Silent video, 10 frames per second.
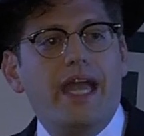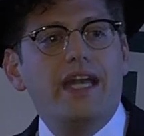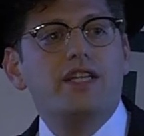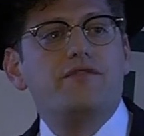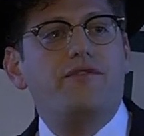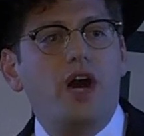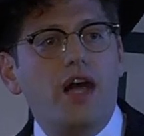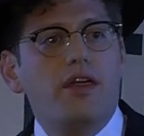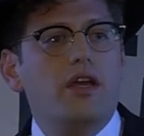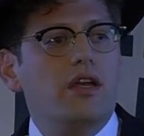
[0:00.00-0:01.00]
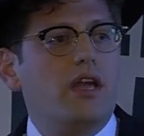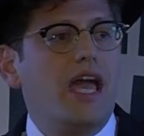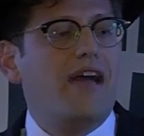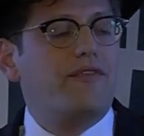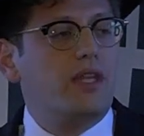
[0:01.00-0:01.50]
And his father,
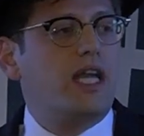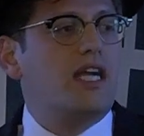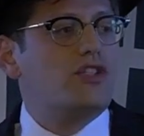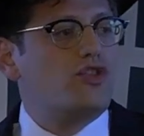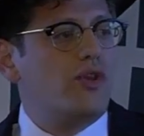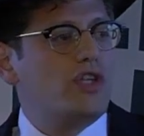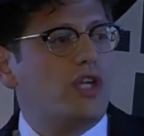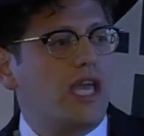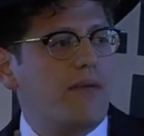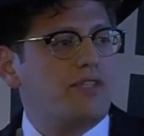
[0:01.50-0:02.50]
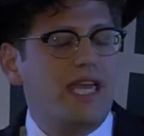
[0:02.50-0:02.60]
after the concentration camps,